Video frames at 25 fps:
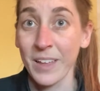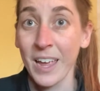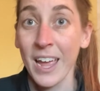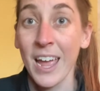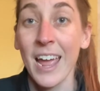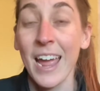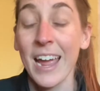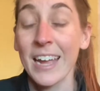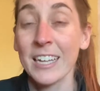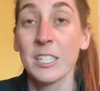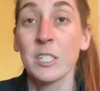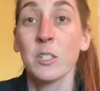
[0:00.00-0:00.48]

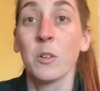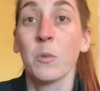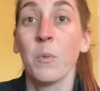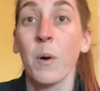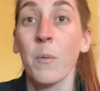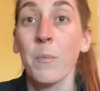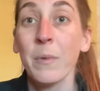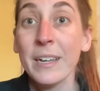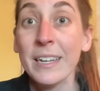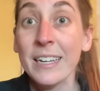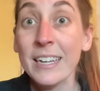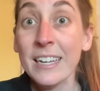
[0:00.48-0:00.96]
And so what
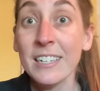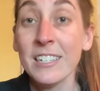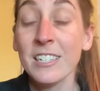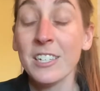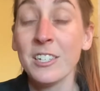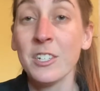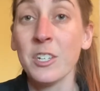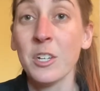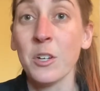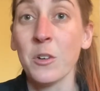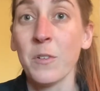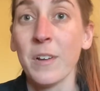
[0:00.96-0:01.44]
we need to
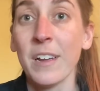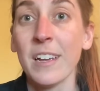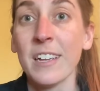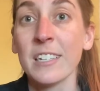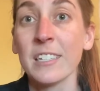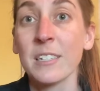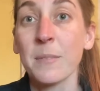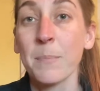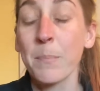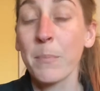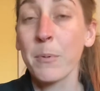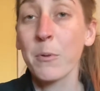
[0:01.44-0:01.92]
do is
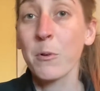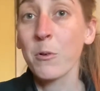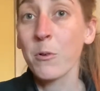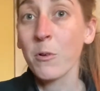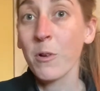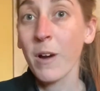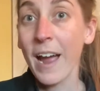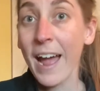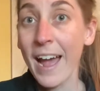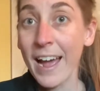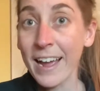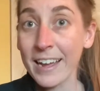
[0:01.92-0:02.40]

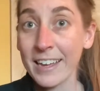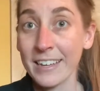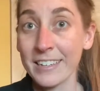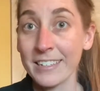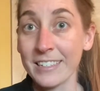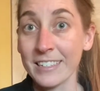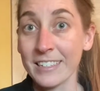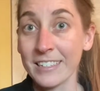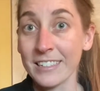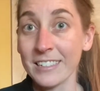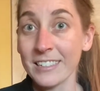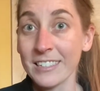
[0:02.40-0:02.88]

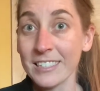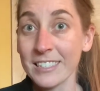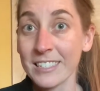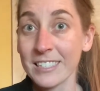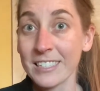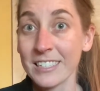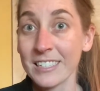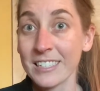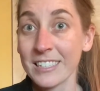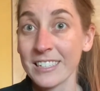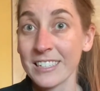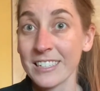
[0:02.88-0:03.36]
practice
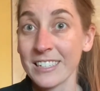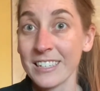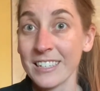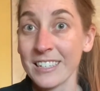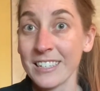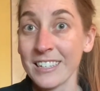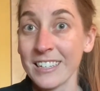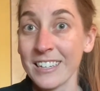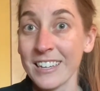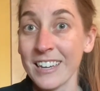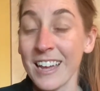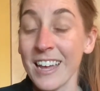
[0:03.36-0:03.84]

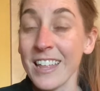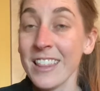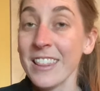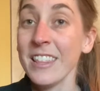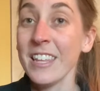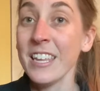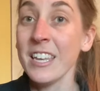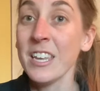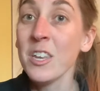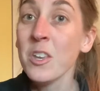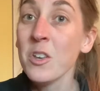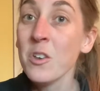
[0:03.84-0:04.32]
the
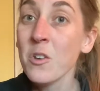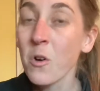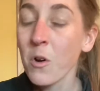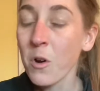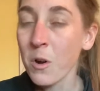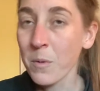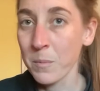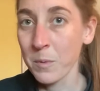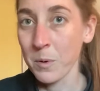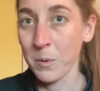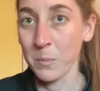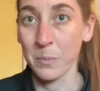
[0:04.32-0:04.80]

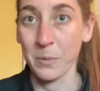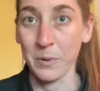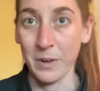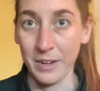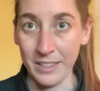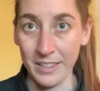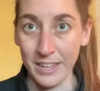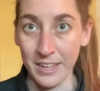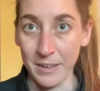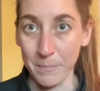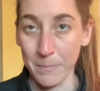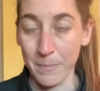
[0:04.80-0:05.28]
normal
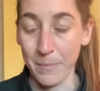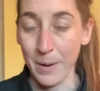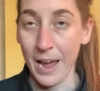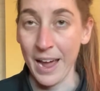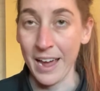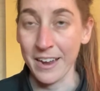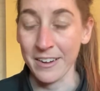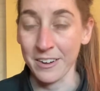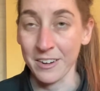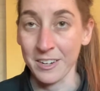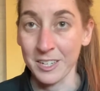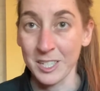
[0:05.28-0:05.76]
breathing
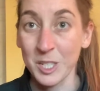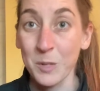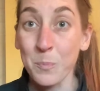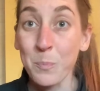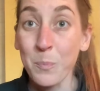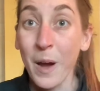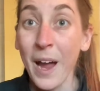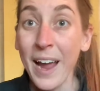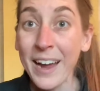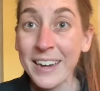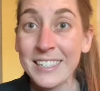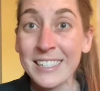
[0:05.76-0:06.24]
patterns,
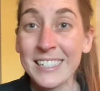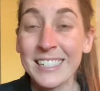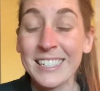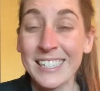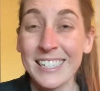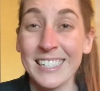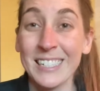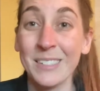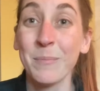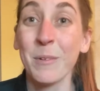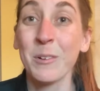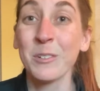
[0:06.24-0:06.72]
practice
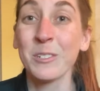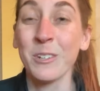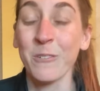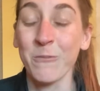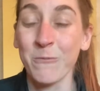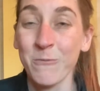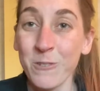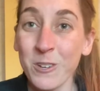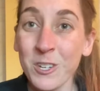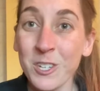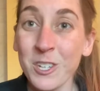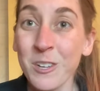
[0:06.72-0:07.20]
these most
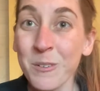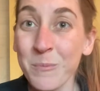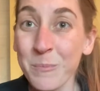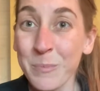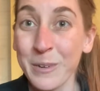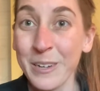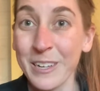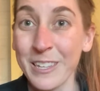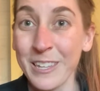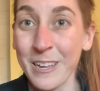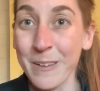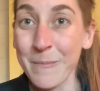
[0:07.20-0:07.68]
efficient
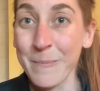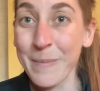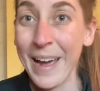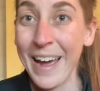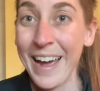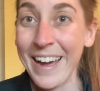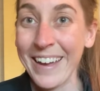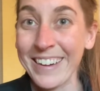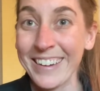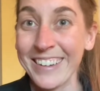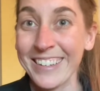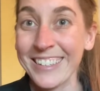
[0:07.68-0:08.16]
breathing
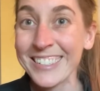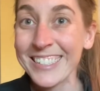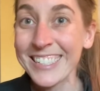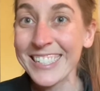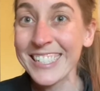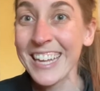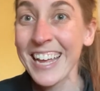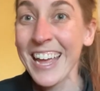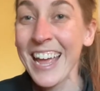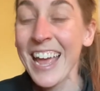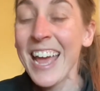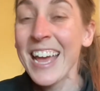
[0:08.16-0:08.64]
patterns.
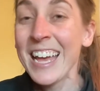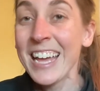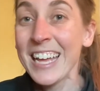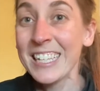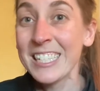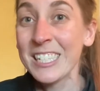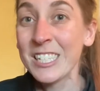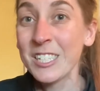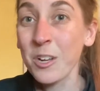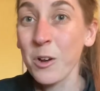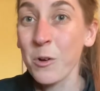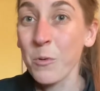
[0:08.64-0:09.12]
And
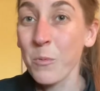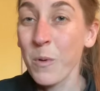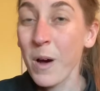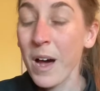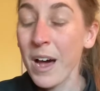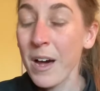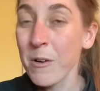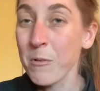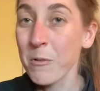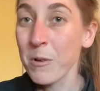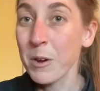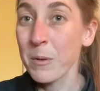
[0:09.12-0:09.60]
so
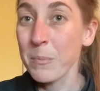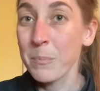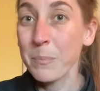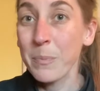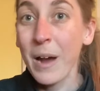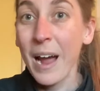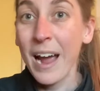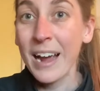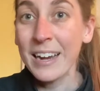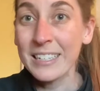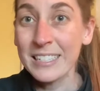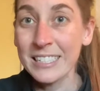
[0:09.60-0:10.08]
while we're
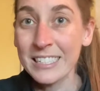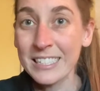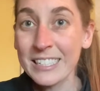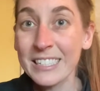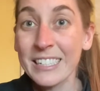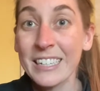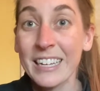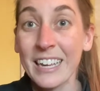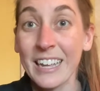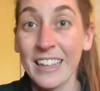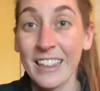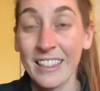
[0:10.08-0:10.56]

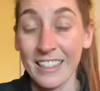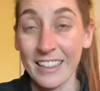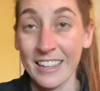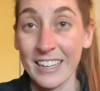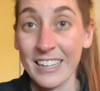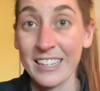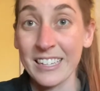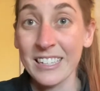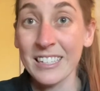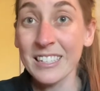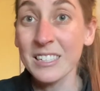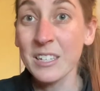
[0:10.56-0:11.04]
practicing
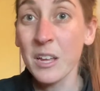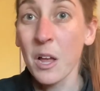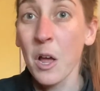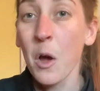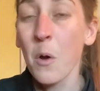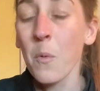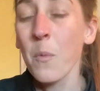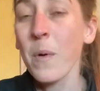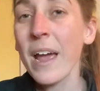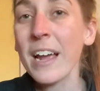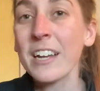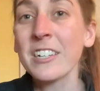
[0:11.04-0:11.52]
these,
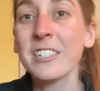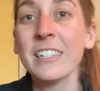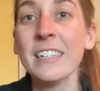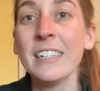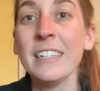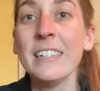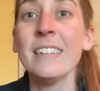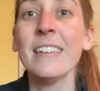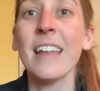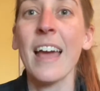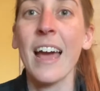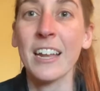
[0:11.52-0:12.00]
we actually
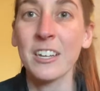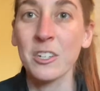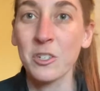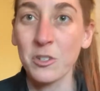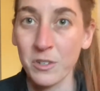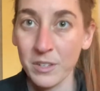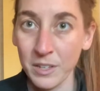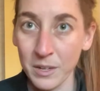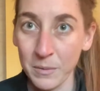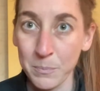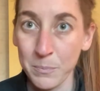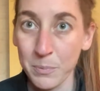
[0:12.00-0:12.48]

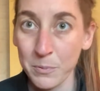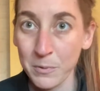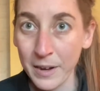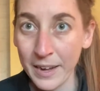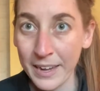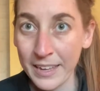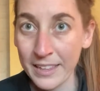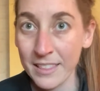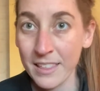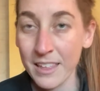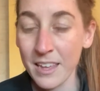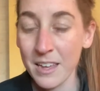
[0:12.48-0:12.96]
naturally
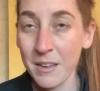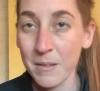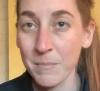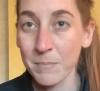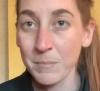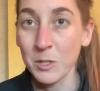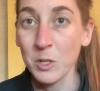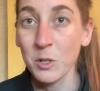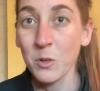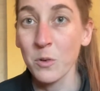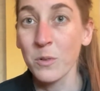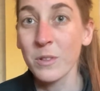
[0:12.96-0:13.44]
bring them
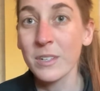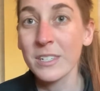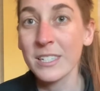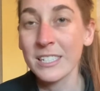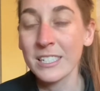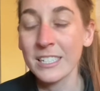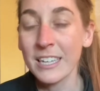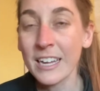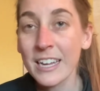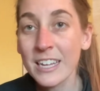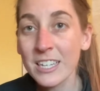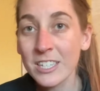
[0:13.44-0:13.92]
to the
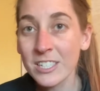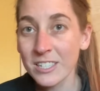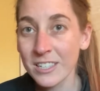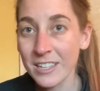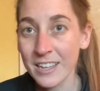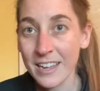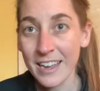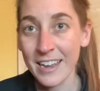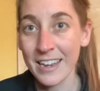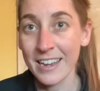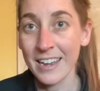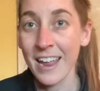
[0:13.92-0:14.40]
stage
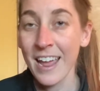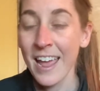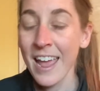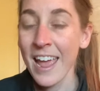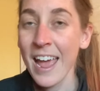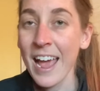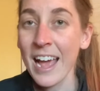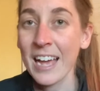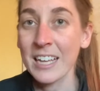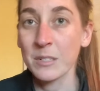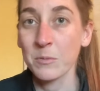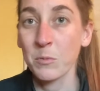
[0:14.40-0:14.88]
then
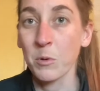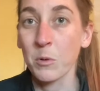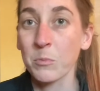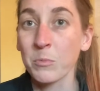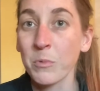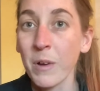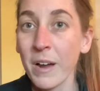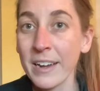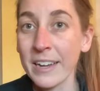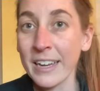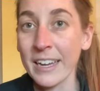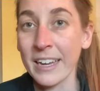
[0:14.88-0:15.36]
as we're
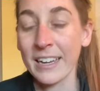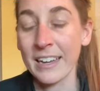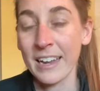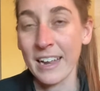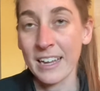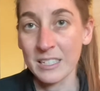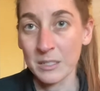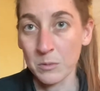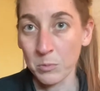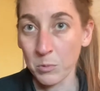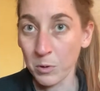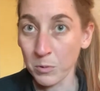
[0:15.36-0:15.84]
running and
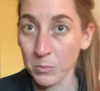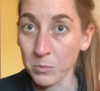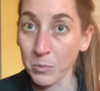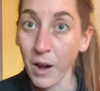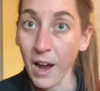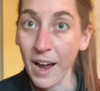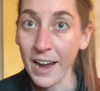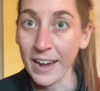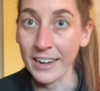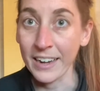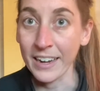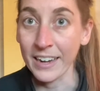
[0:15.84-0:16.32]
as we're
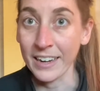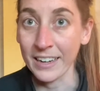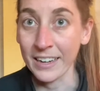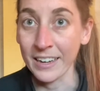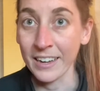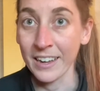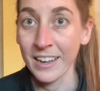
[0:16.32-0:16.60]
riding.